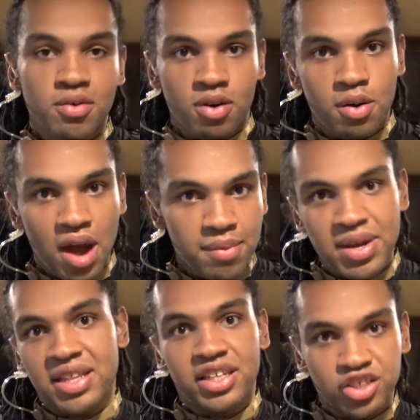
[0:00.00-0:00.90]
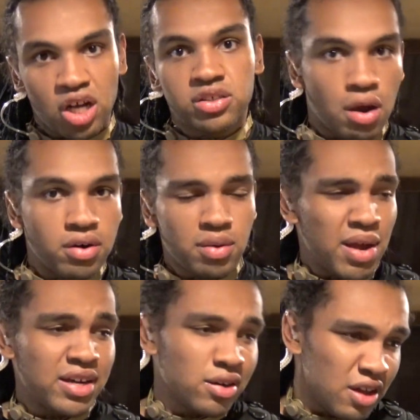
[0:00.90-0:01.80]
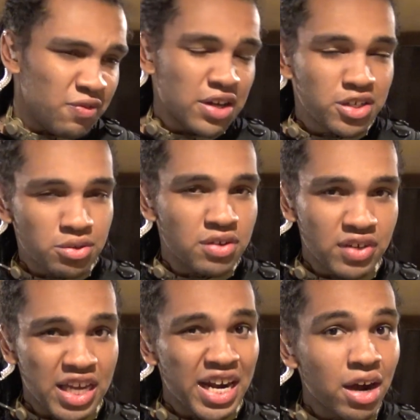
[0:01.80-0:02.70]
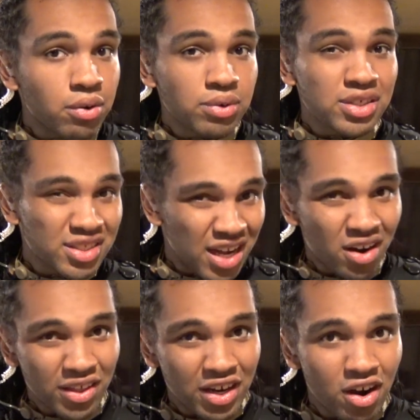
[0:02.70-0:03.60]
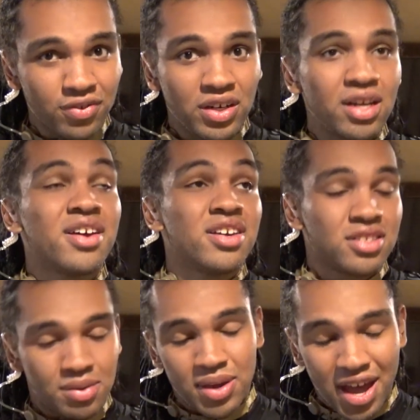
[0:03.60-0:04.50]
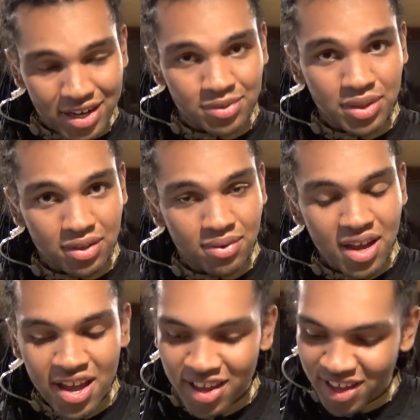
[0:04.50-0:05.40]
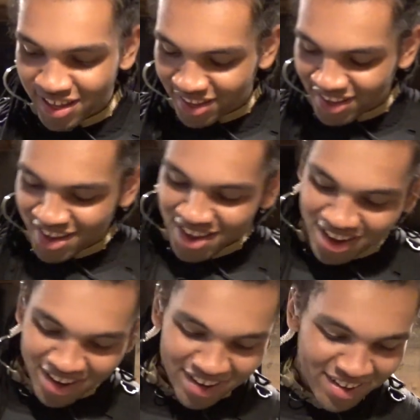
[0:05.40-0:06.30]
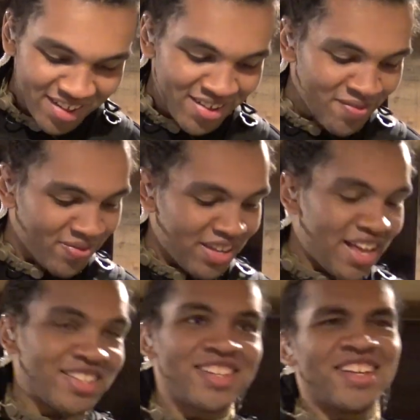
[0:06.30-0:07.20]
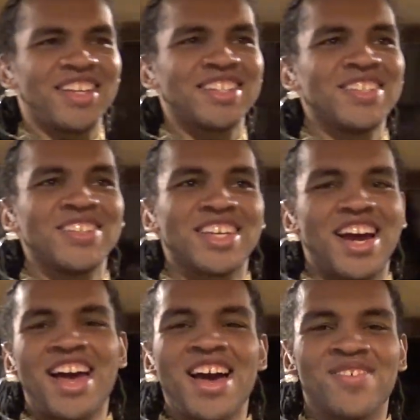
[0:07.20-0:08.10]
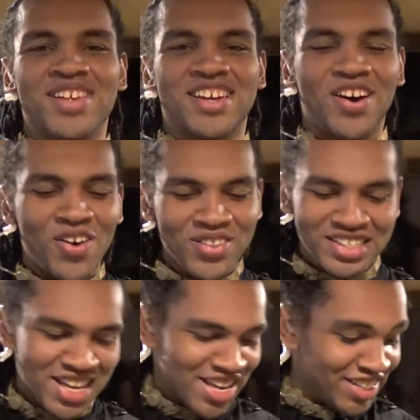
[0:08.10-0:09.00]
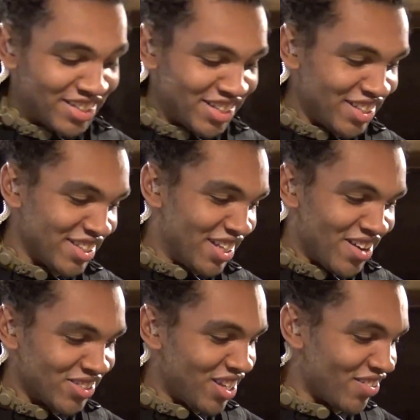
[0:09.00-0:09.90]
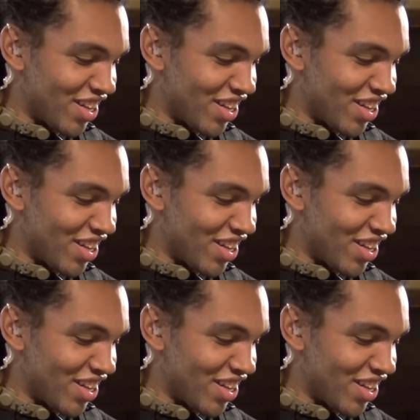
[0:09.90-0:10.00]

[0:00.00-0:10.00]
where I mainly just go to commando if I do even get out, which is not all that often, to be honest with you. That's another thing too, is like I have like all these AEGs and airsoft